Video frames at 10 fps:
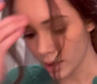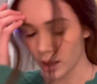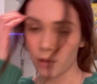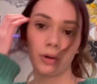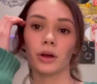I
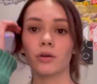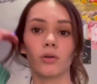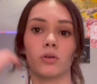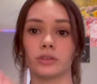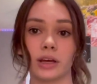want to go to
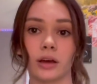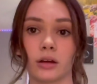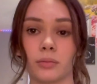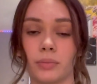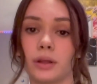Ulta,
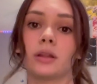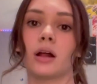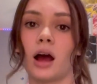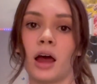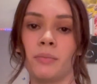but
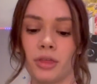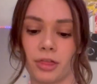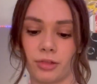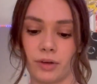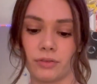I'm a
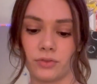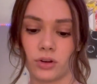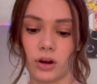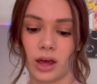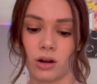
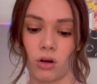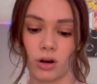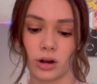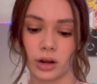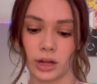thrifter at
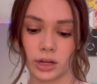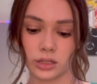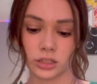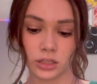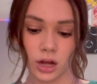heart and
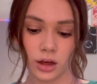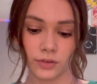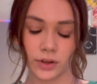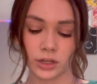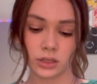stuff
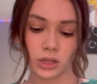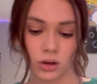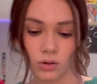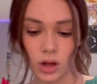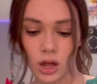and
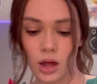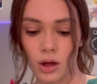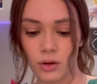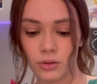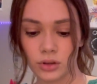so
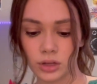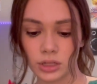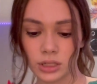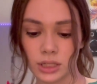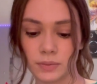
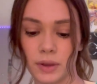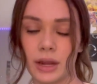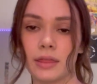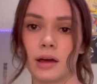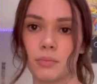
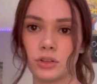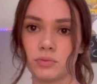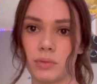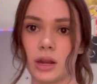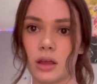spending that much
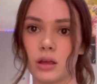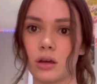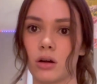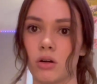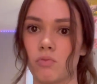money
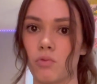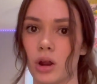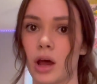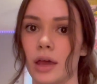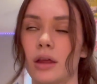on one
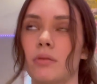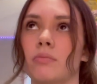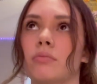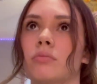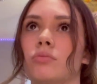
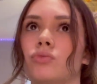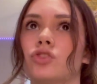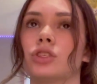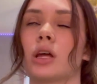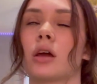item
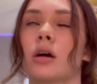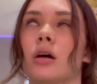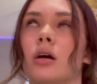just like